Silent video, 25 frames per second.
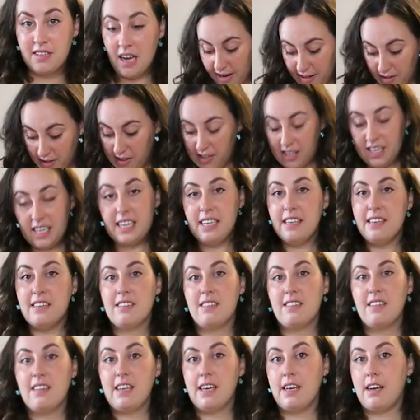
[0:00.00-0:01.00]
I could
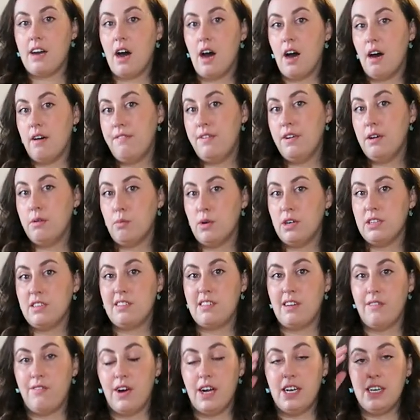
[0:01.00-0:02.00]
easily cuff it
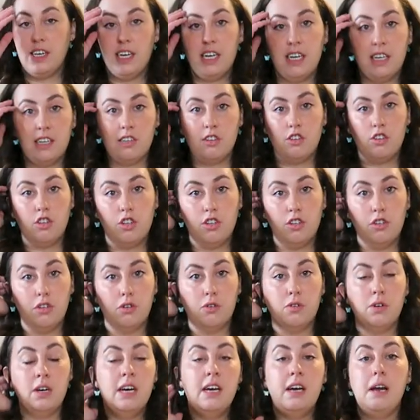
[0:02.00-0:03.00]
once if I needed
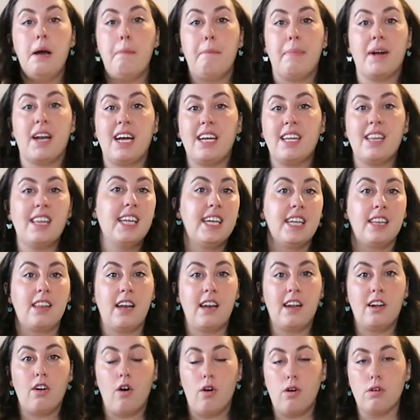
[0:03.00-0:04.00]
to, but I think
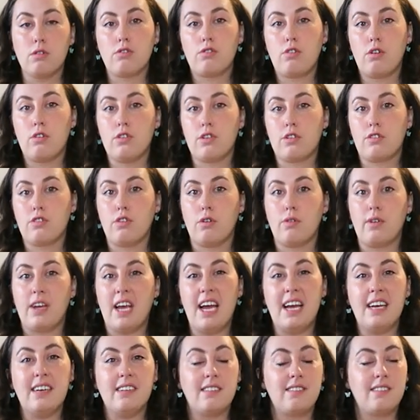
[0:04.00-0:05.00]
that it also looks
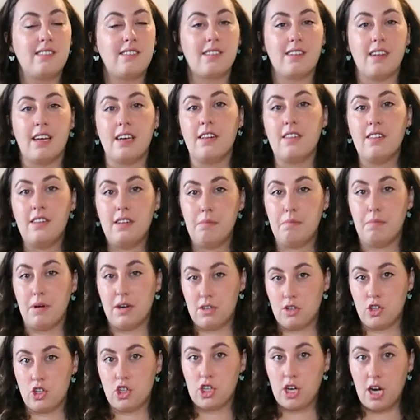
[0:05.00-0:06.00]
okay slightly
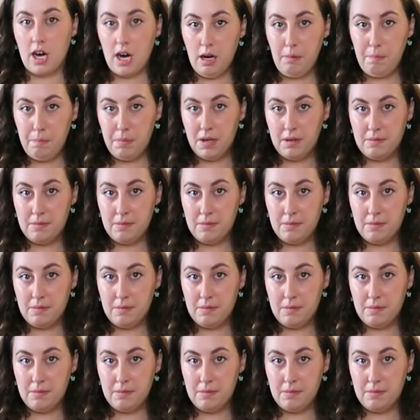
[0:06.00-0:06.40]
bunched up.